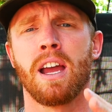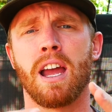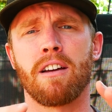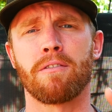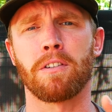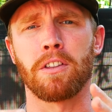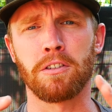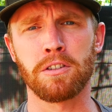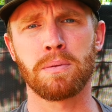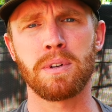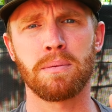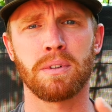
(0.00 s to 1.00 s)
And for those
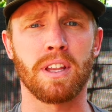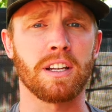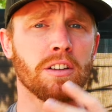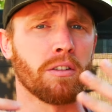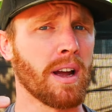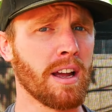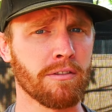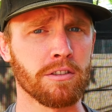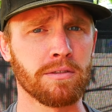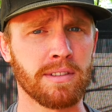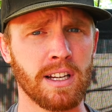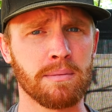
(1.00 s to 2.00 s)
people that don't have
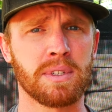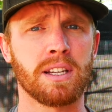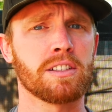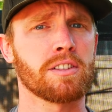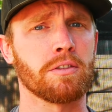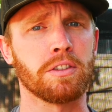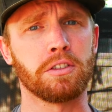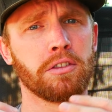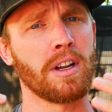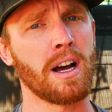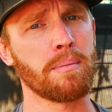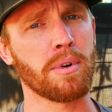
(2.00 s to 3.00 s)
rooftop tents or do
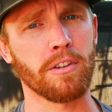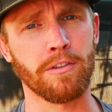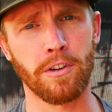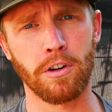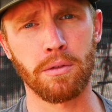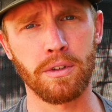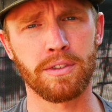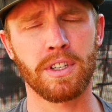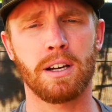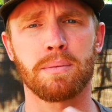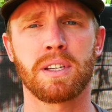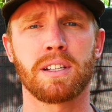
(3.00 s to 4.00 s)
not prefer
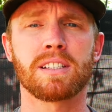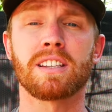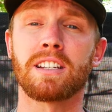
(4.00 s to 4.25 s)
rooftop tents,